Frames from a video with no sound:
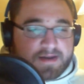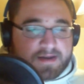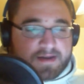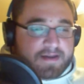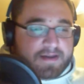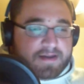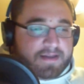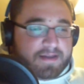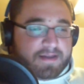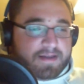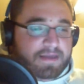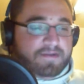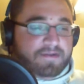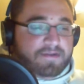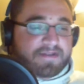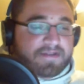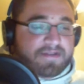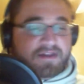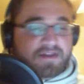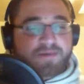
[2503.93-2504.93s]
used new
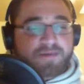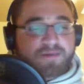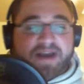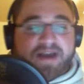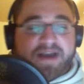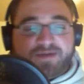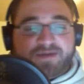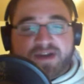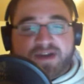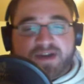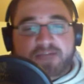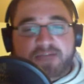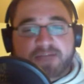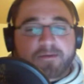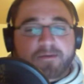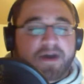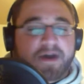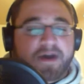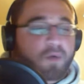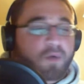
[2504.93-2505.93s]
Password Keeper about
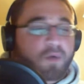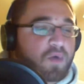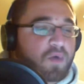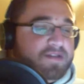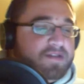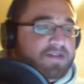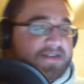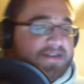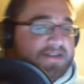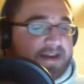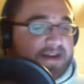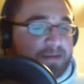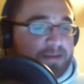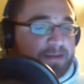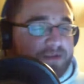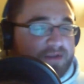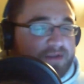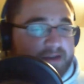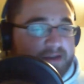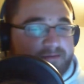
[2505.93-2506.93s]
once, and I
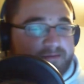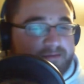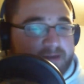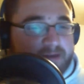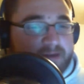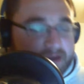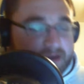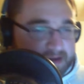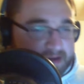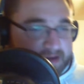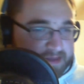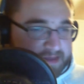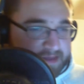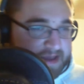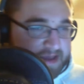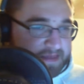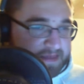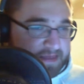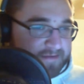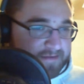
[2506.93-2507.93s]
believe that the
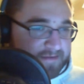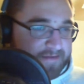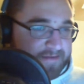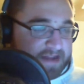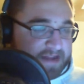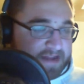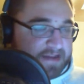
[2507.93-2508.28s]
fact that